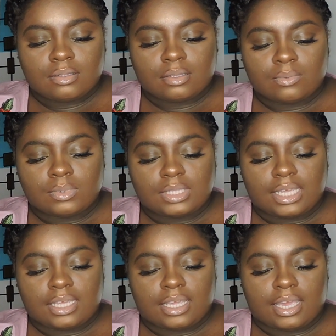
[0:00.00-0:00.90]
I want
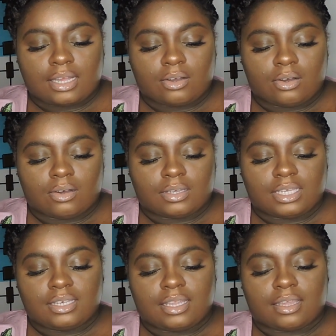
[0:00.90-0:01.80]
that alcohol
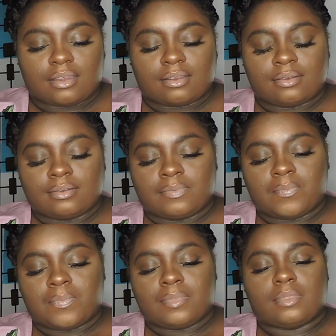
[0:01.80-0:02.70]
in there.
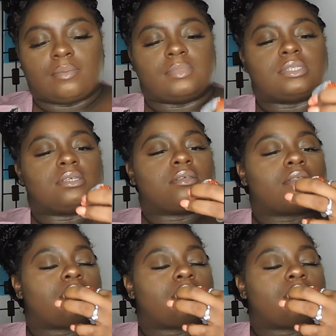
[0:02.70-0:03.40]
Let me see.